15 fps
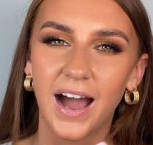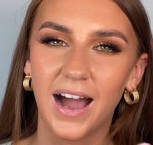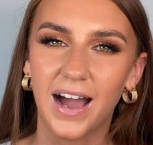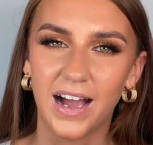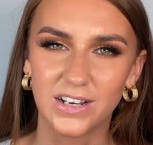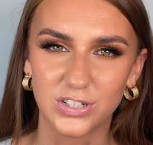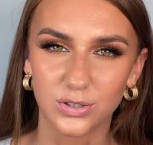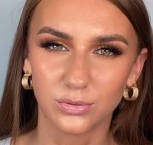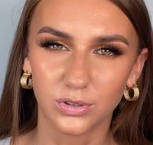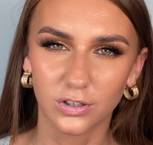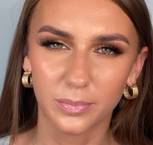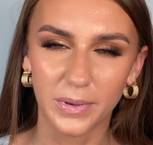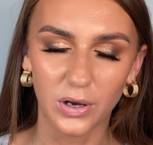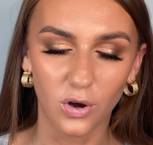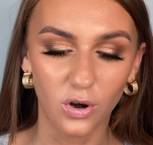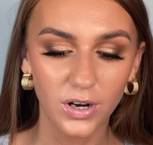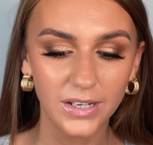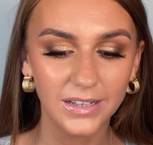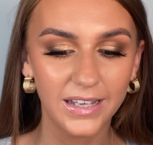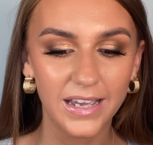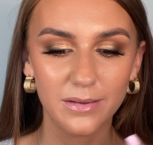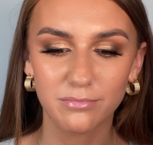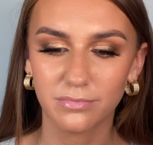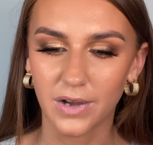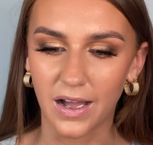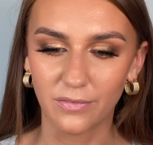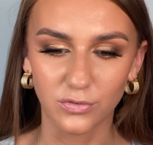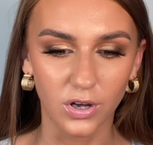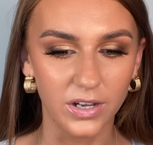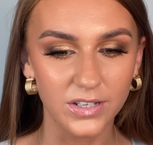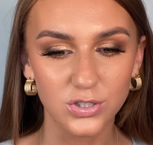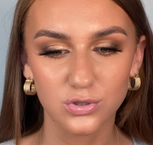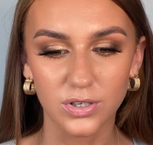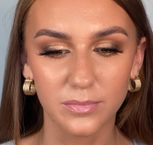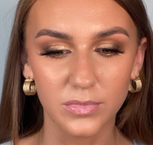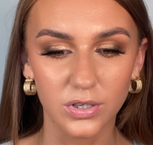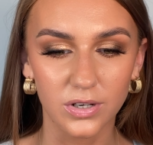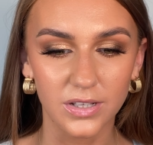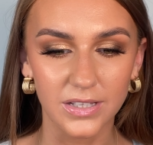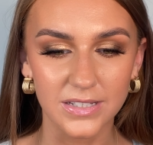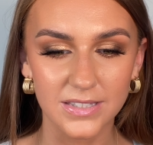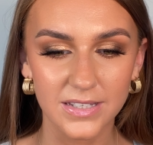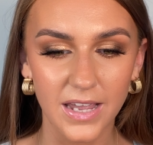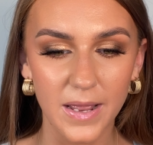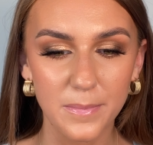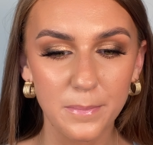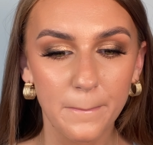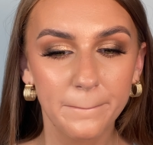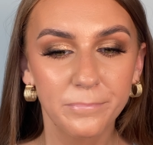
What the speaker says: I do look a bit oily, I've got extremely oily skin,